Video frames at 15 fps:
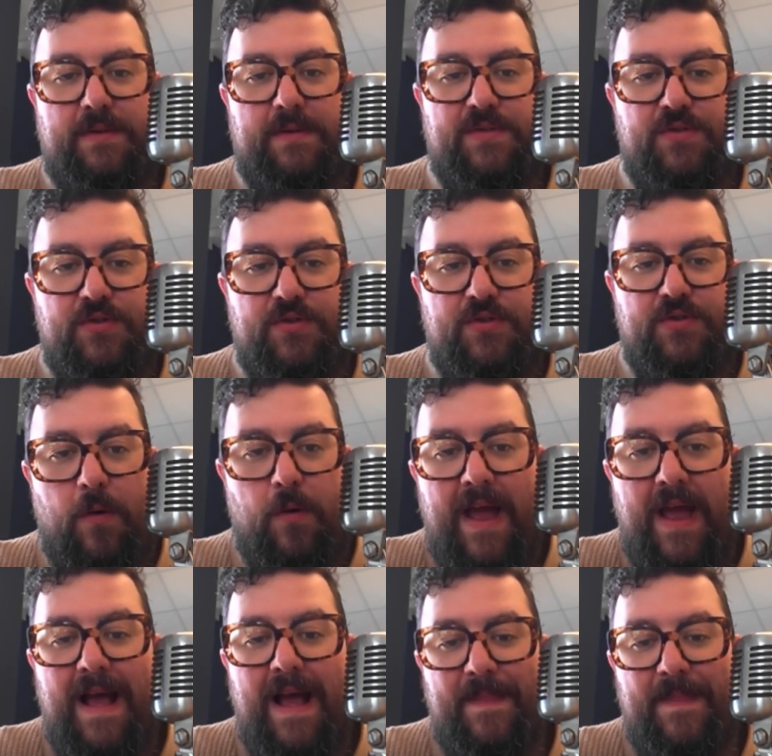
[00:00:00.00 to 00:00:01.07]
So,
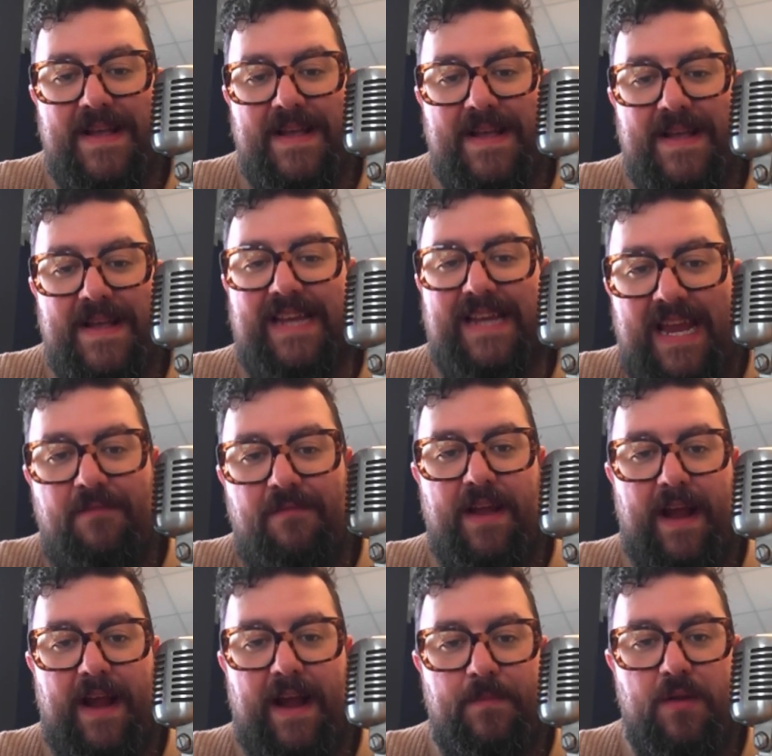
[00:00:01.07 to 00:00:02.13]
this
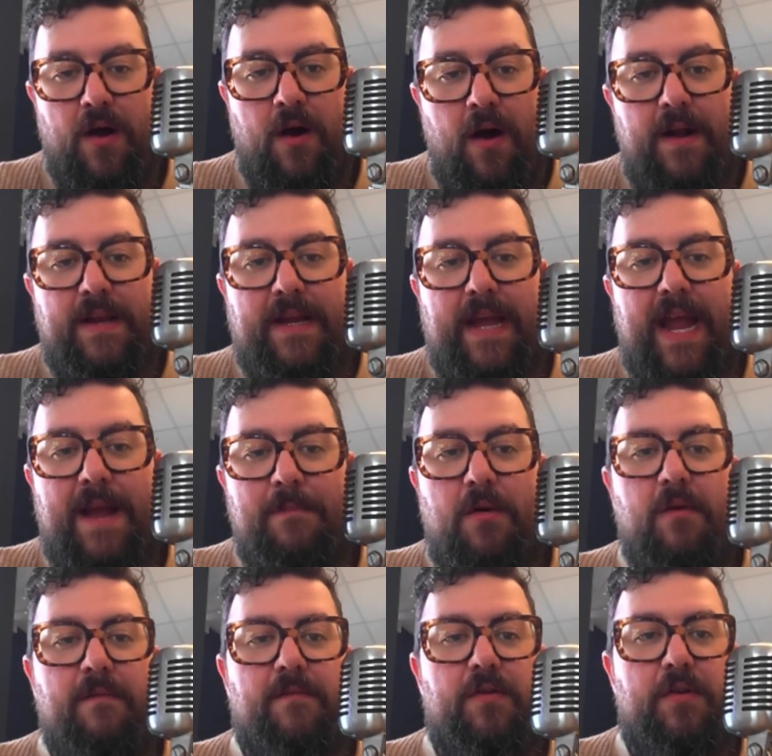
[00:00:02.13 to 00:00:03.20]
evening on Game
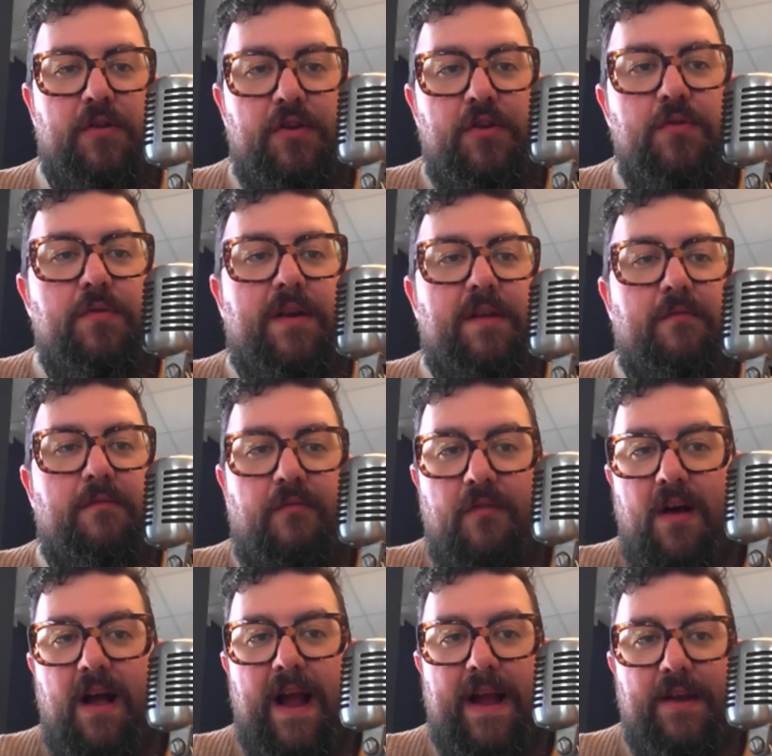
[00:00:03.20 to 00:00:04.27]
Over, you can
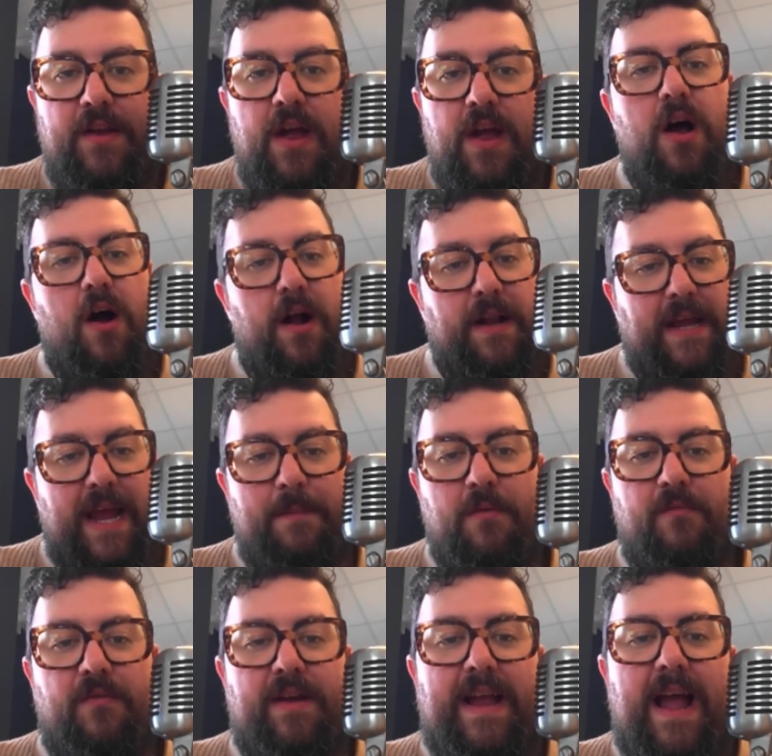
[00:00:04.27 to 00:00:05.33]
find on Game
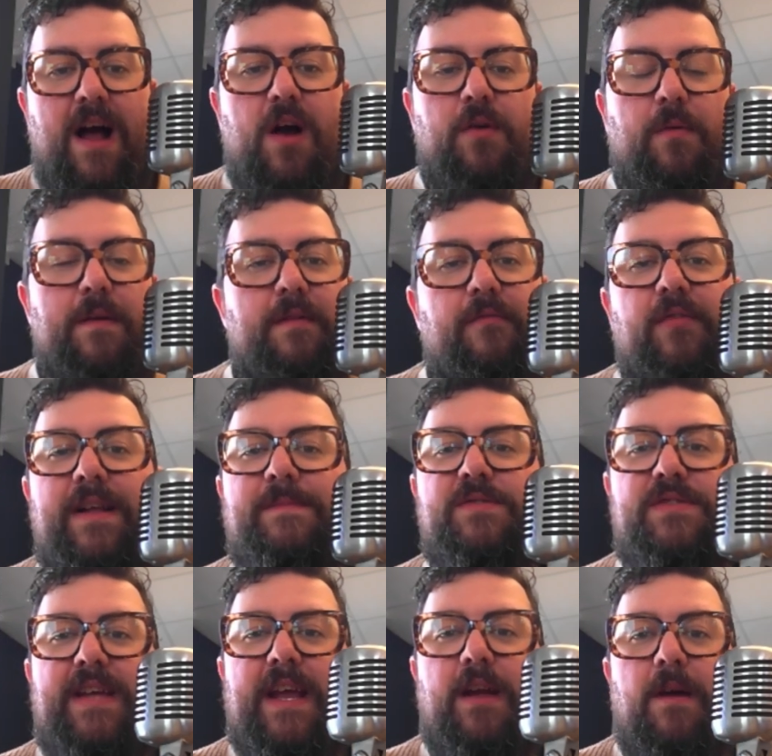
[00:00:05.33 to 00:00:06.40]
Over Calgary, the Flames are
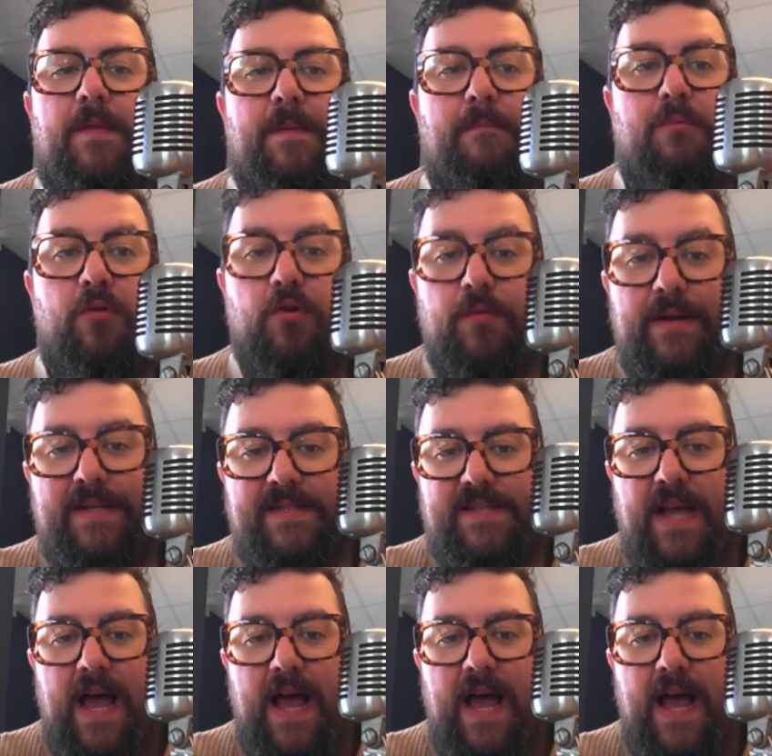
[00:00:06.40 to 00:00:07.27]
taking on the Bruins.